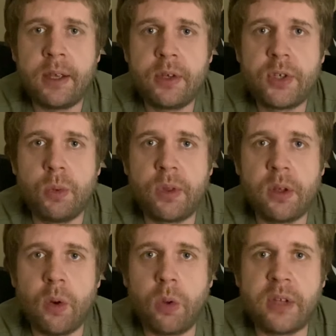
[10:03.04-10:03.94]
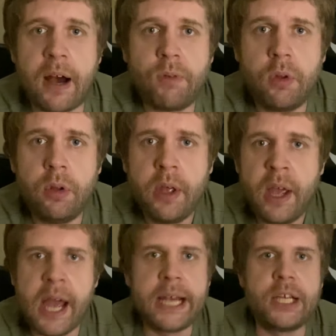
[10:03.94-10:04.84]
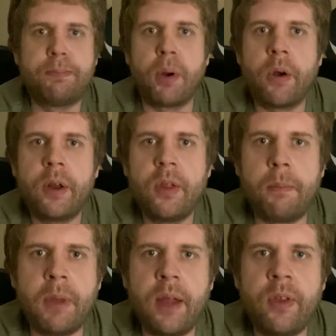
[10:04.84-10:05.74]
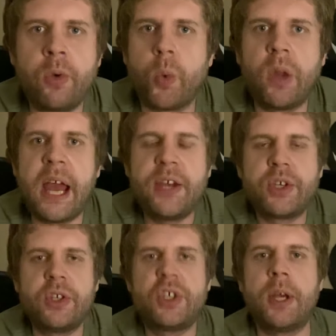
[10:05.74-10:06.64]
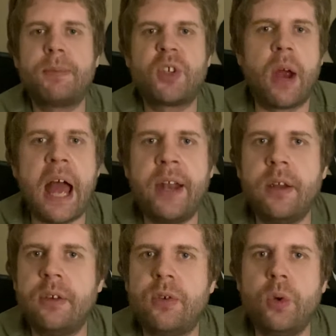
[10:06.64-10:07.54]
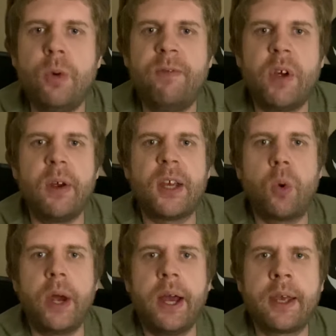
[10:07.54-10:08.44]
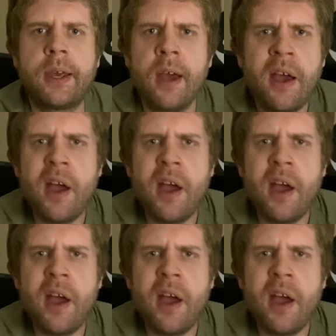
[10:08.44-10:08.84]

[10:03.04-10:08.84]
issue with the old devil, and he's burning them, and their relationships are ending too very quick.